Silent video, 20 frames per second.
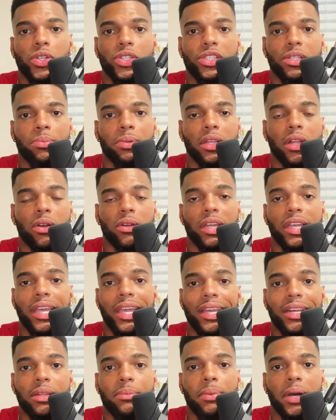She belonged to
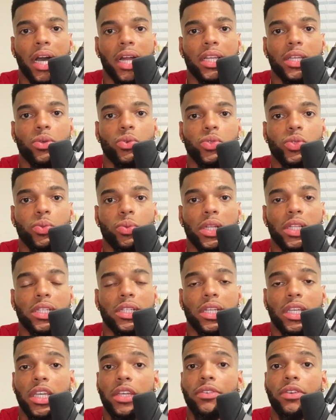anybody who's willing to
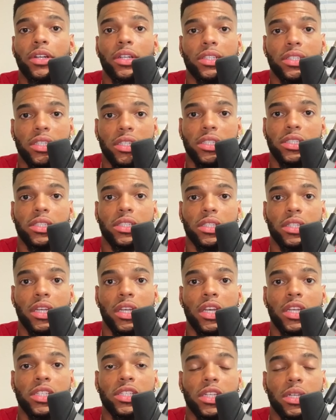give her attention.
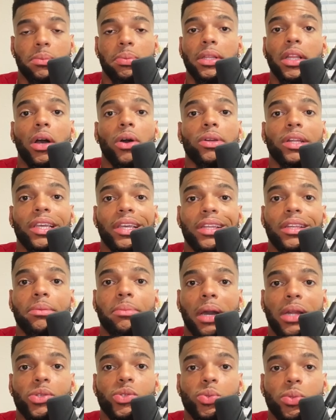She belonged to
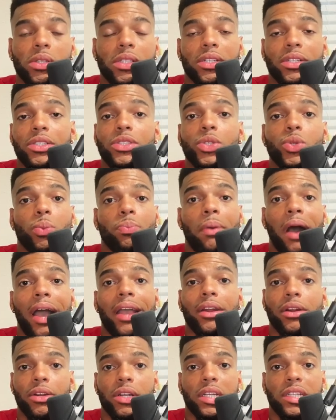anybody who's willing to buy
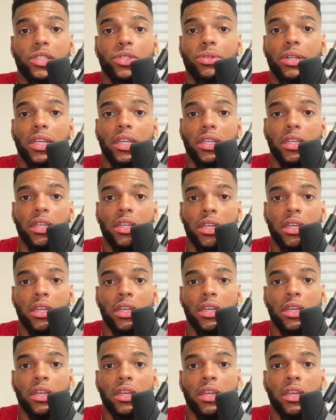her a drink.
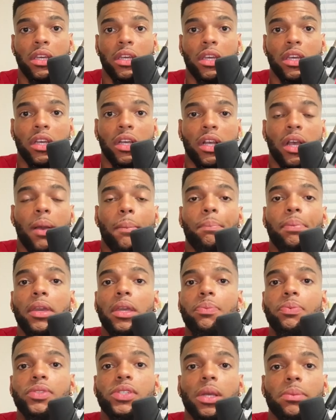
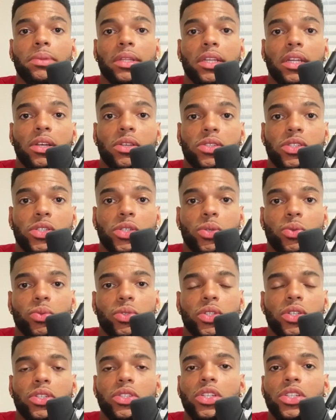People, something else too.
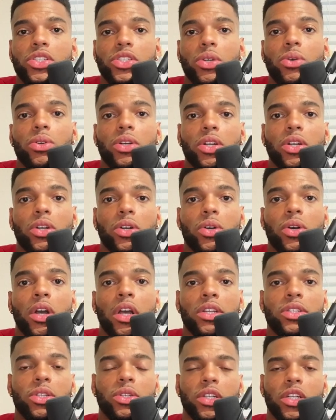D- does your girl,
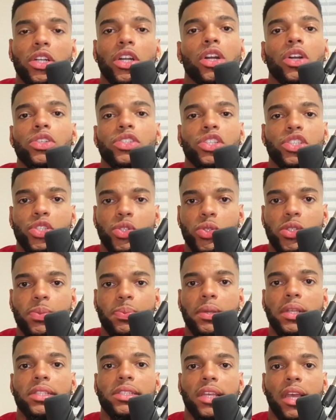do the girls that you
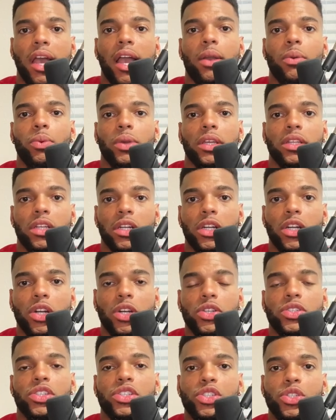spend time with, the
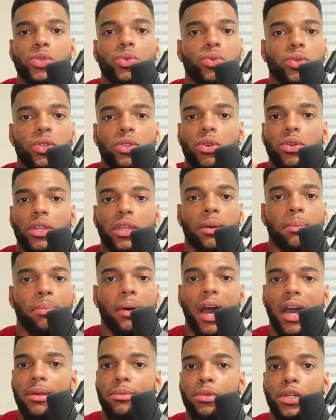girls that you, you know, your
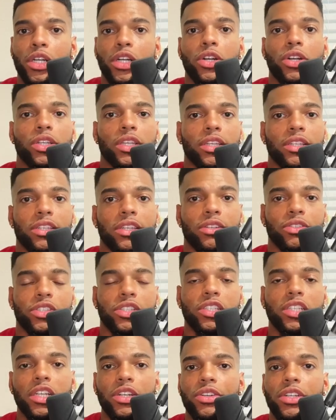bottom girl, your, your
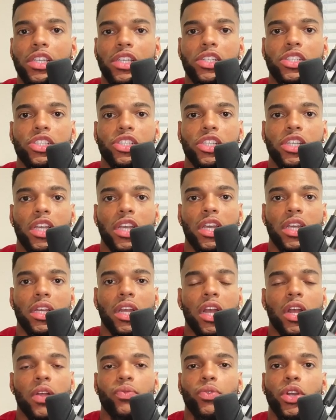serious chick,
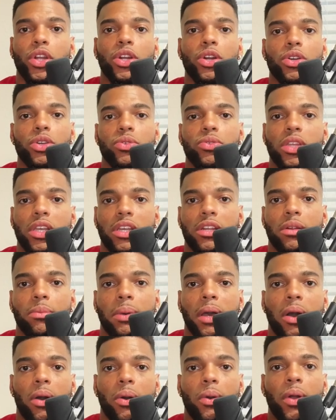the girl you're thinking
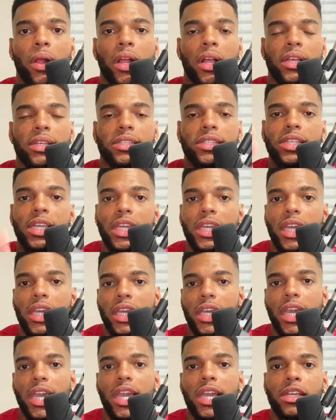about seeking
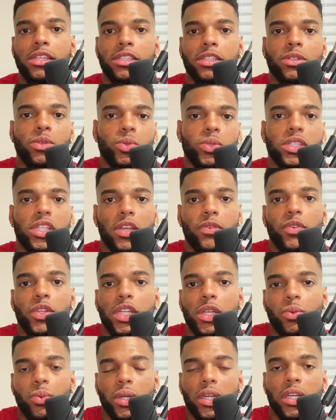exclusivity
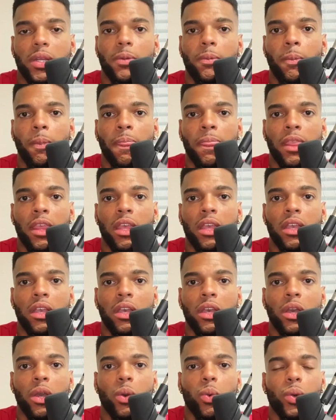with,
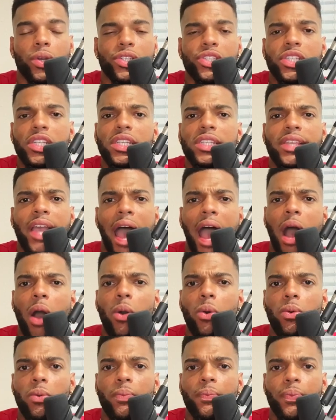when she's
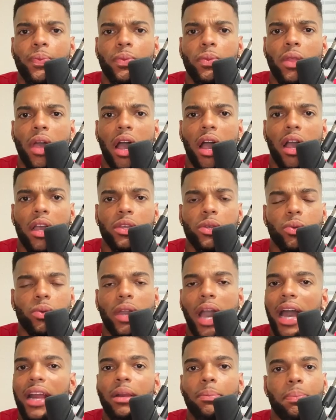out, you
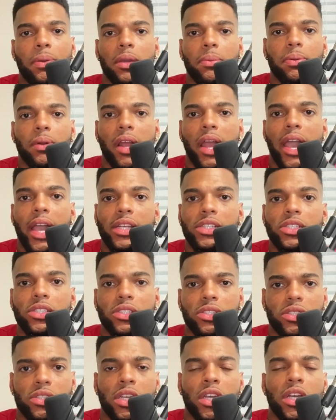gotta peep her
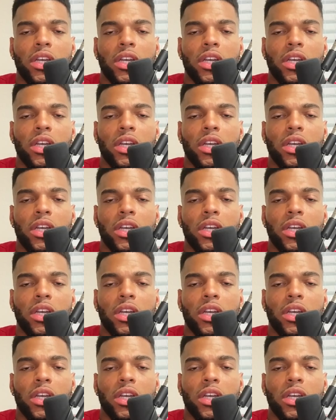actions.